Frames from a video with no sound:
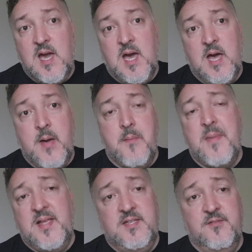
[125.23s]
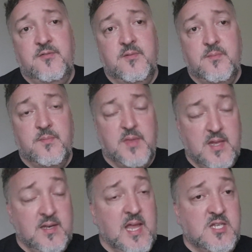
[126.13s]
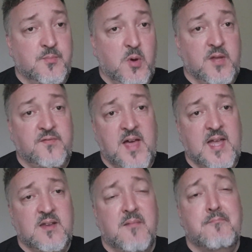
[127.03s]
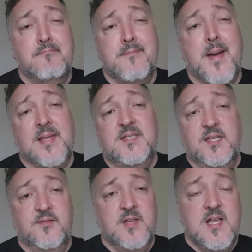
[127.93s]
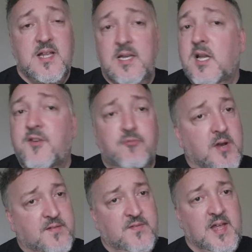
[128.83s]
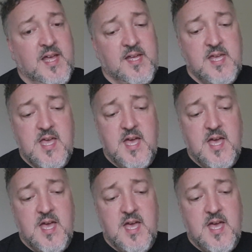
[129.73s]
I'm a massive Nature Boy fan, massive. Love Ric Flair.